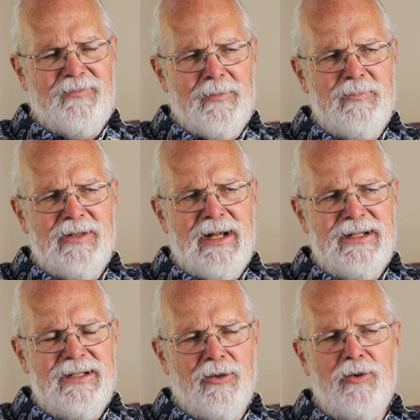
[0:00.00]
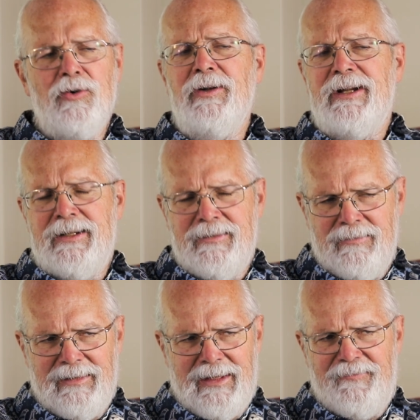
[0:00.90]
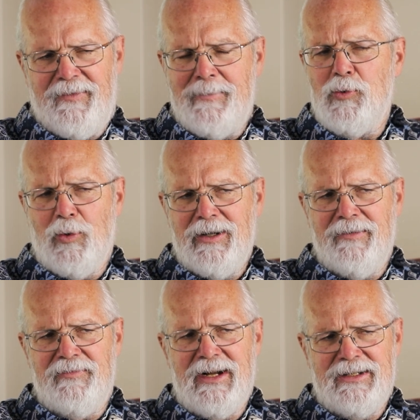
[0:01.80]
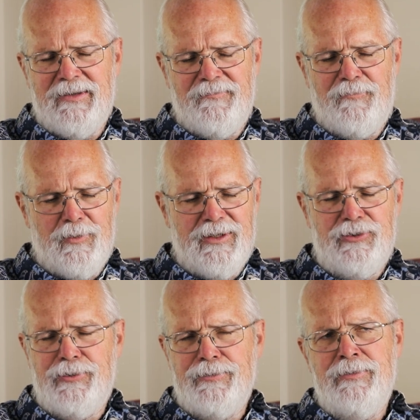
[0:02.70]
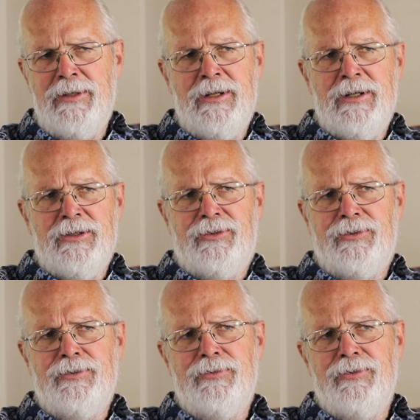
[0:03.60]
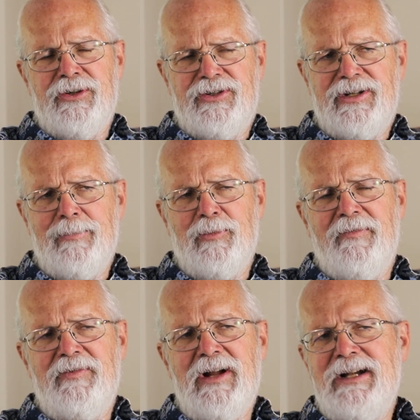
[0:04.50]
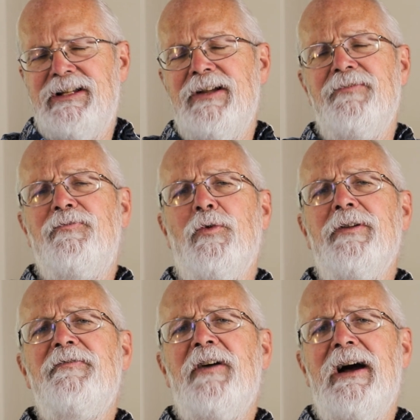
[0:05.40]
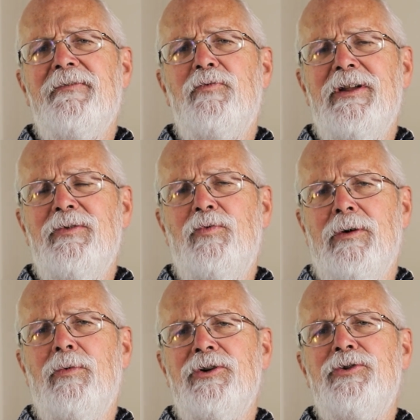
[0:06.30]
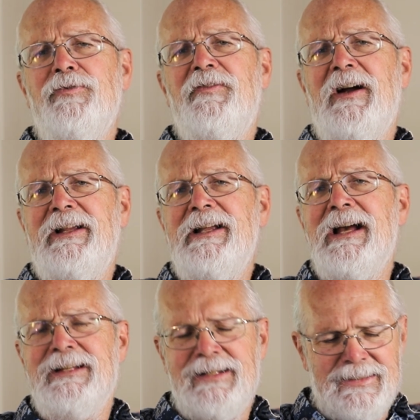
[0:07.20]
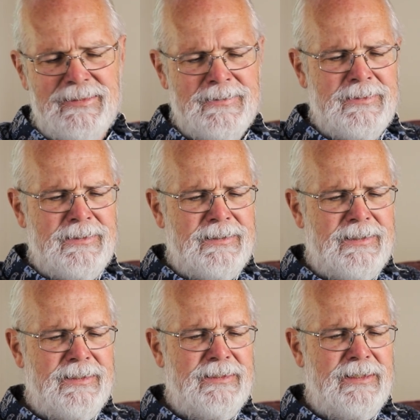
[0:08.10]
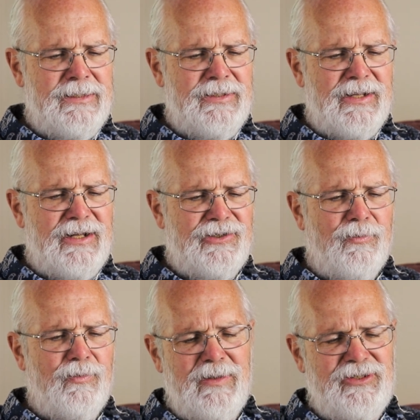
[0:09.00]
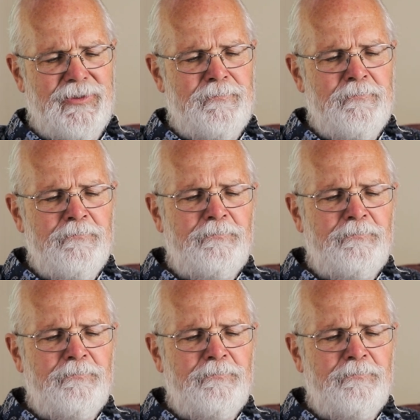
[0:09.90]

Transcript: from early, like February of 1942, to the summer of 1945, when World War II finally ended in the Asia region.